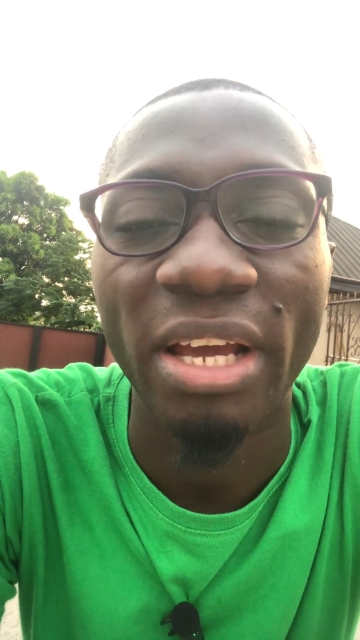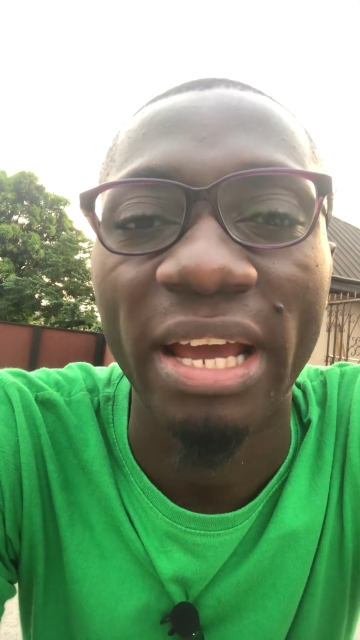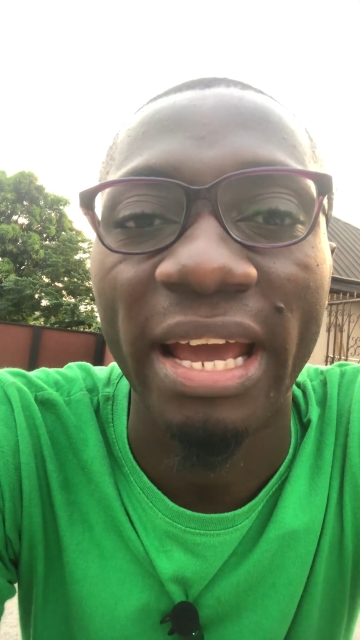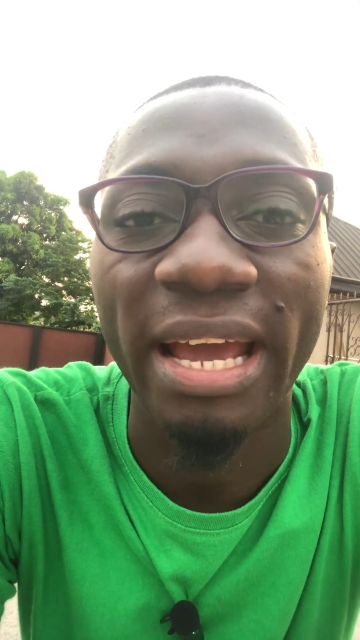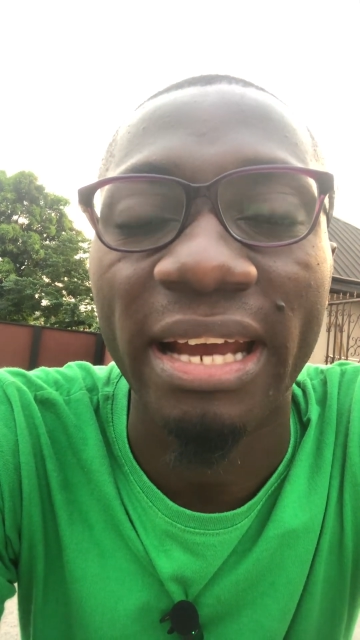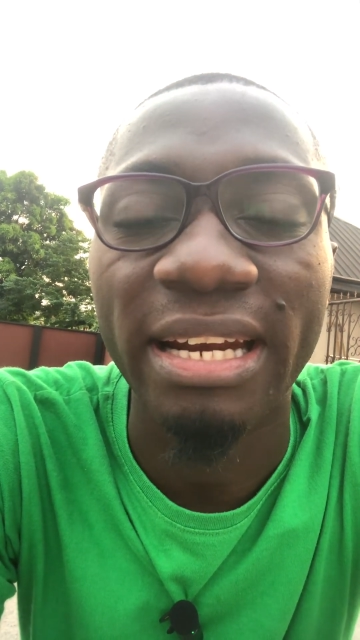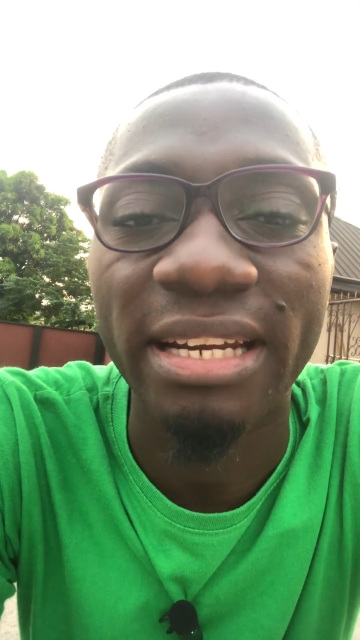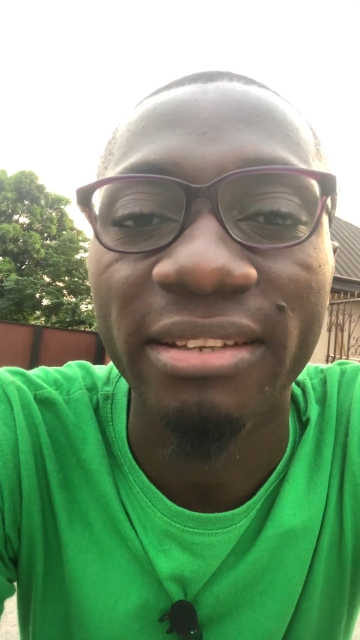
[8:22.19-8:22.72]

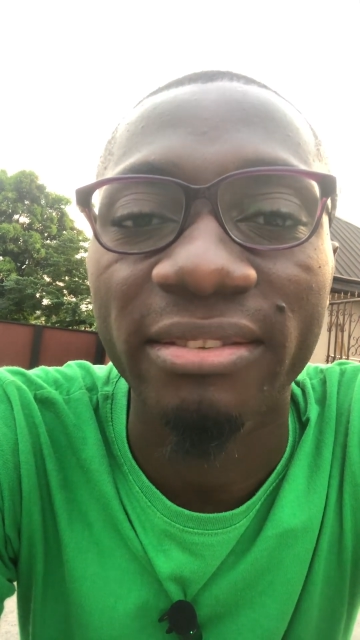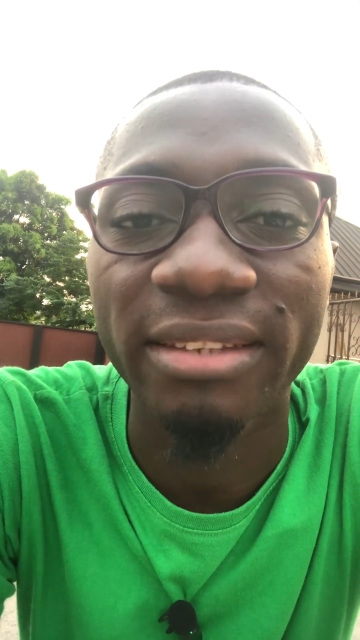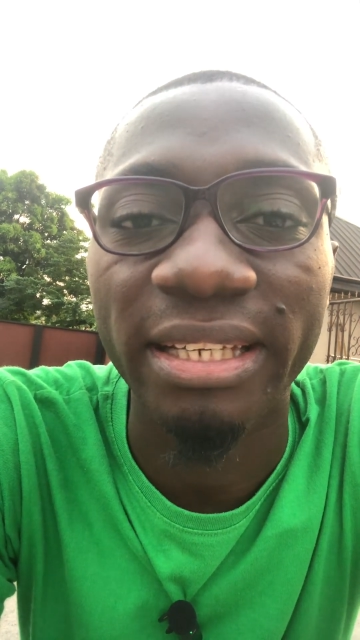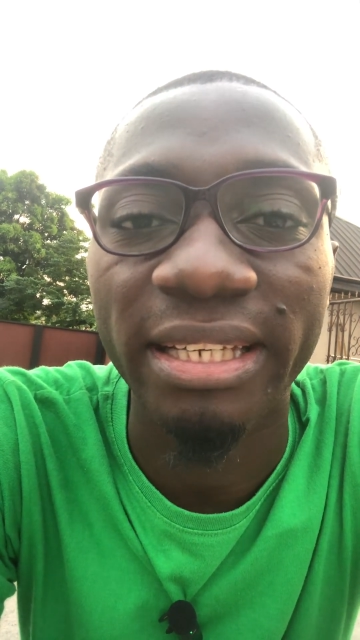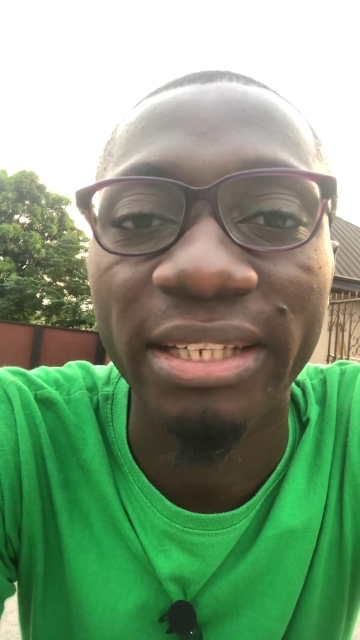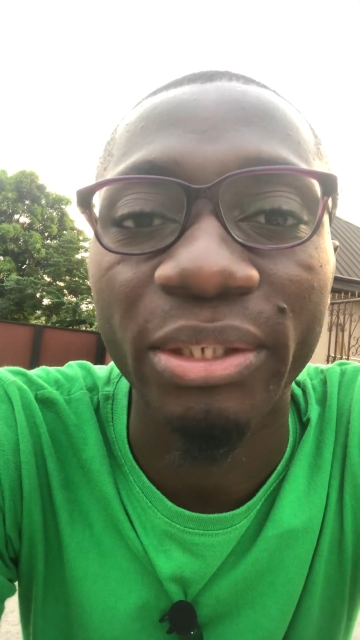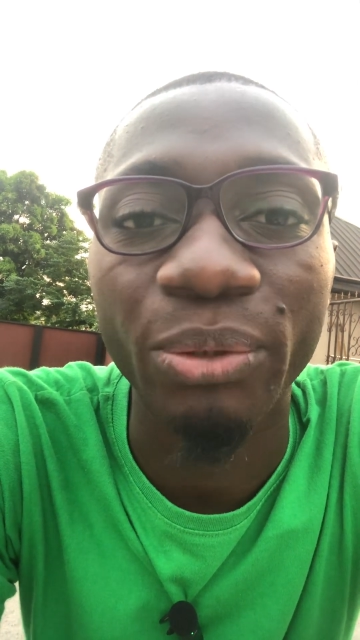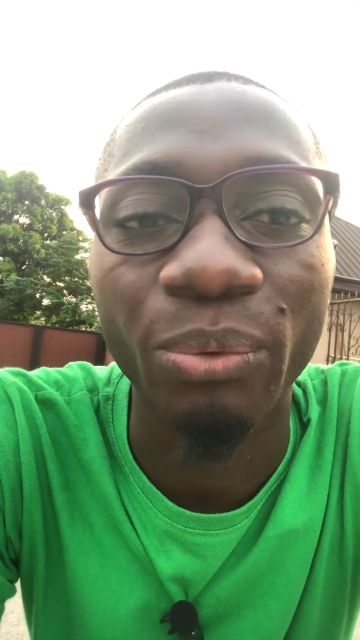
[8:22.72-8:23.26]

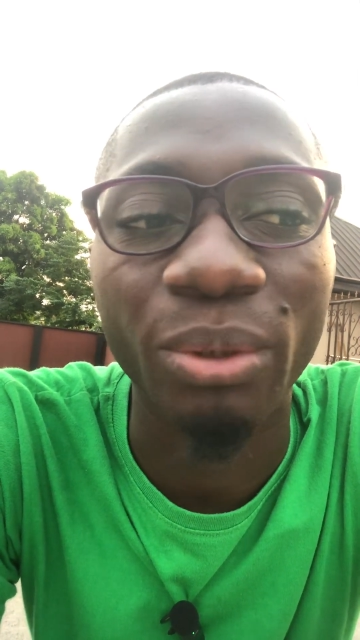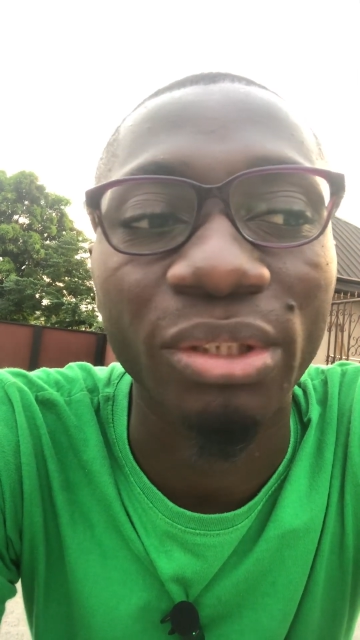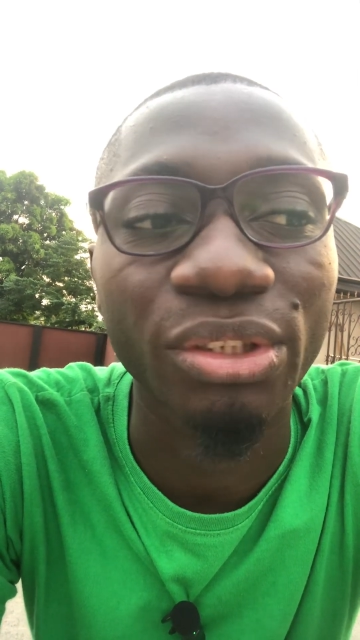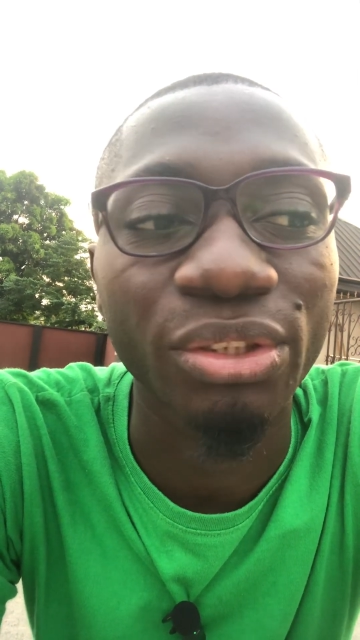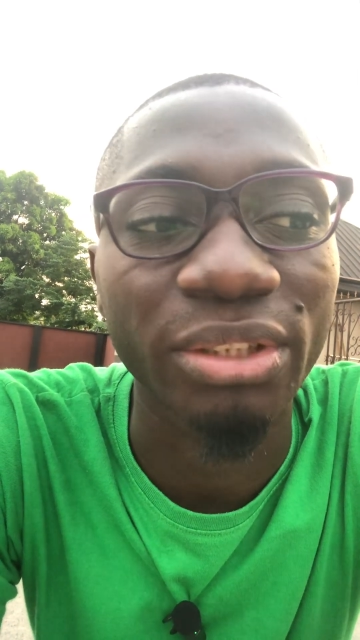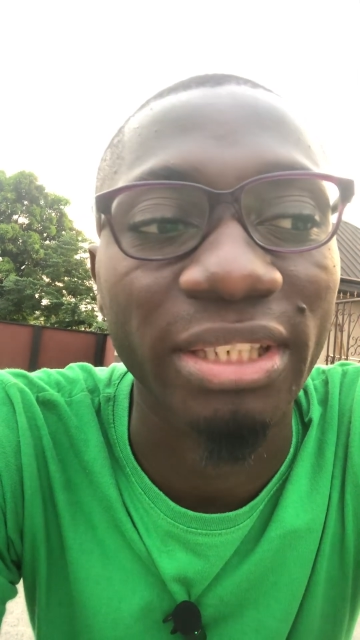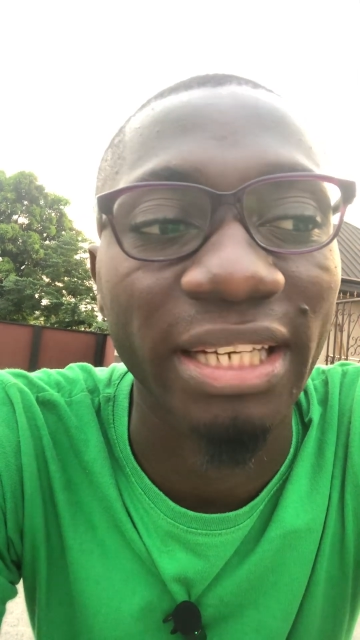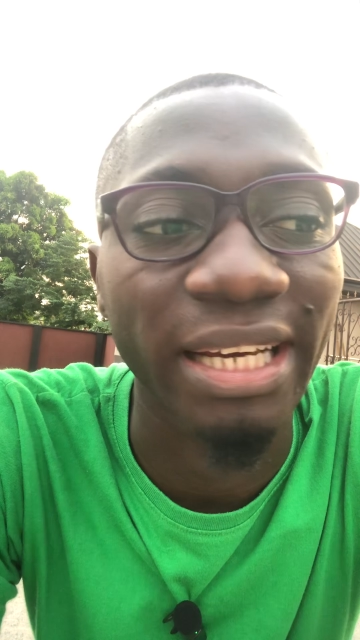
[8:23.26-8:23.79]
anything you want
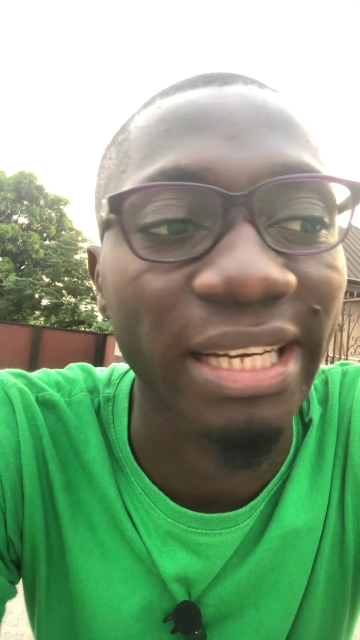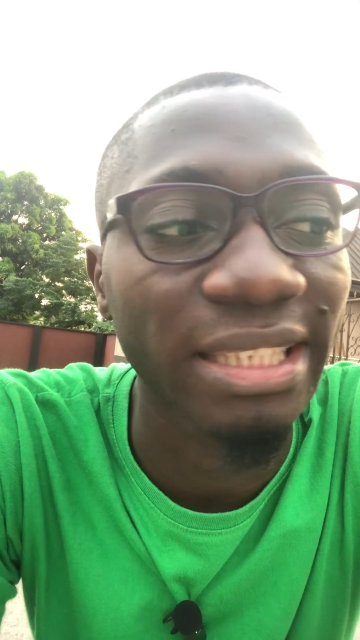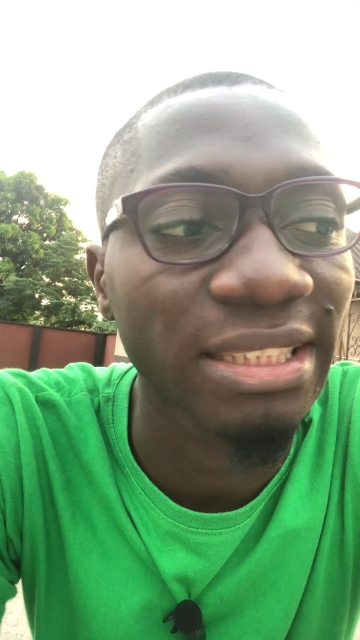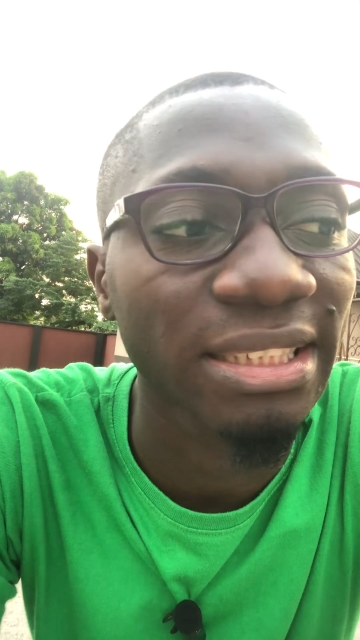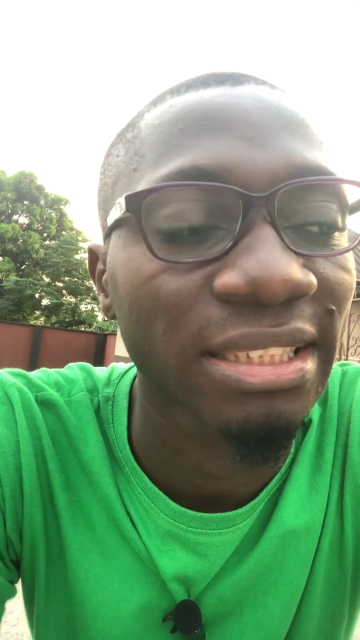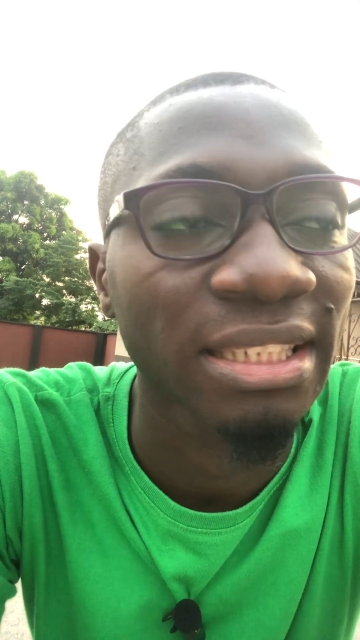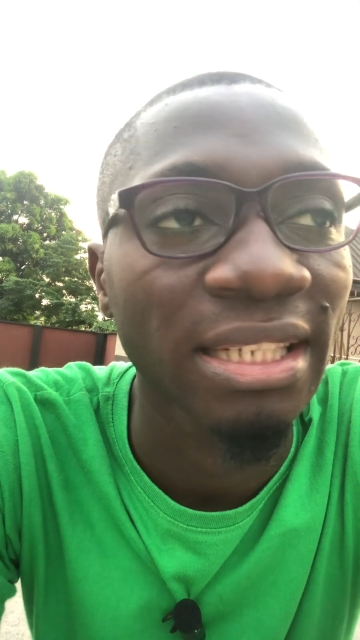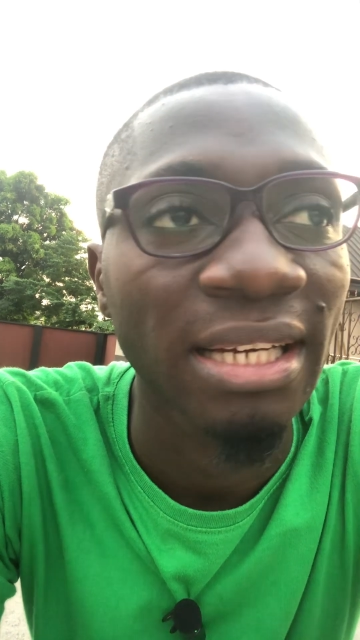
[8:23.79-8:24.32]
to
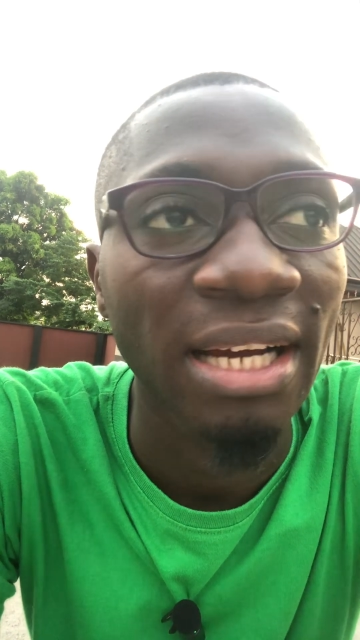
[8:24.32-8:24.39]
get,